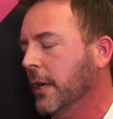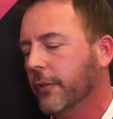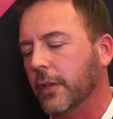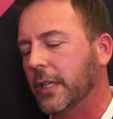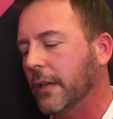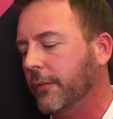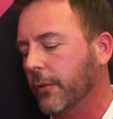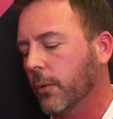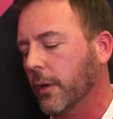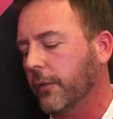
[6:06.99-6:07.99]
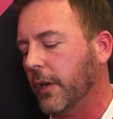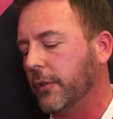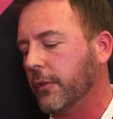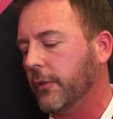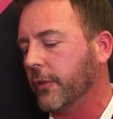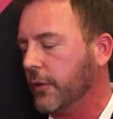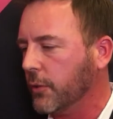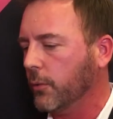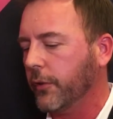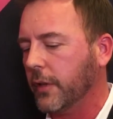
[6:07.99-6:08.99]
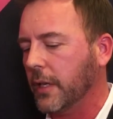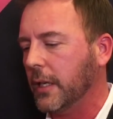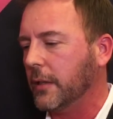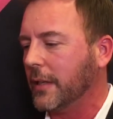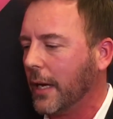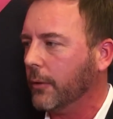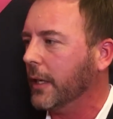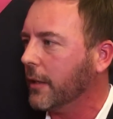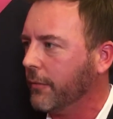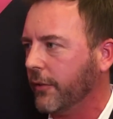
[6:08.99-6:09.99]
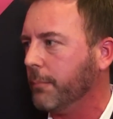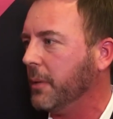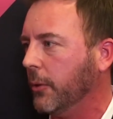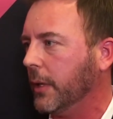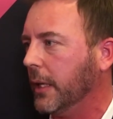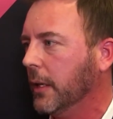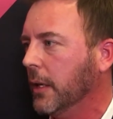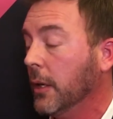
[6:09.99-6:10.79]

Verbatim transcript: So it gives organizations the tools that they need to not only get the visibility,